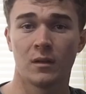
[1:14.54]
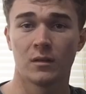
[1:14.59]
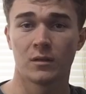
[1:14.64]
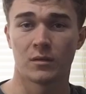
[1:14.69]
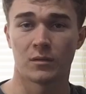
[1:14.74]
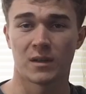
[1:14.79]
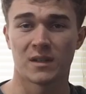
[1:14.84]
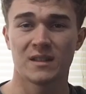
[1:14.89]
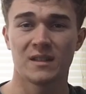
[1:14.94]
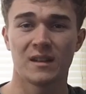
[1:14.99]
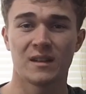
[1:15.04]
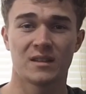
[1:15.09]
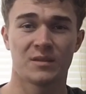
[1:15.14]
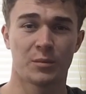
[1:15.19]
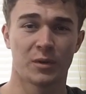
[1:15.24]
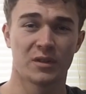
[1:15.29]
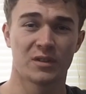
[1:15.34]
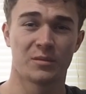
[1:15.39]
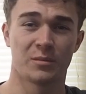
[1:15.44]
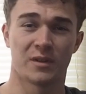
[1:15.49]
The rest of that
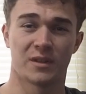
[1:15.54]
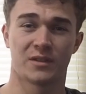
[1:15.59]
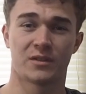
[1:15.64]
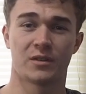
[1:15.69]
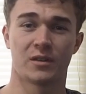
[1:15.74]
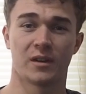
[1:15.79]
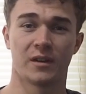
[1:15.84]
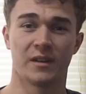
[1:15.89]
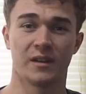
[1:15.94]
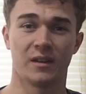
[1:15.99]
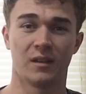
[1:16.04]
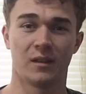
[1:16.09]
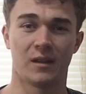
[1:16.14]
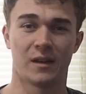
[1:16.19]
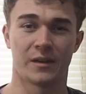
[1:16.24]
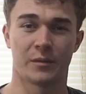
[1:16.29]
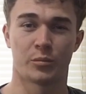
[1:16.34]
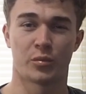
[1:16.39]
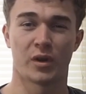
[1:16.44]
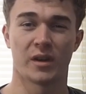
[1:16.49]
spring semester, I did a
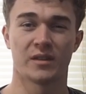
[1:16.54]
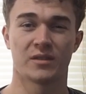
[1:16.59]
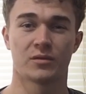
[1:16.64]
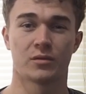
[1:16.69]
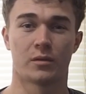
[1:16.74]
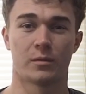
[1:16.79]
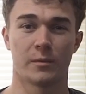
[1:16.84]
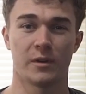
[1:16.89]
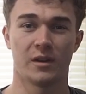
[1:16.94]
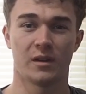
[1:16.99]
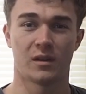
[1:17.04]
lot of brainstorming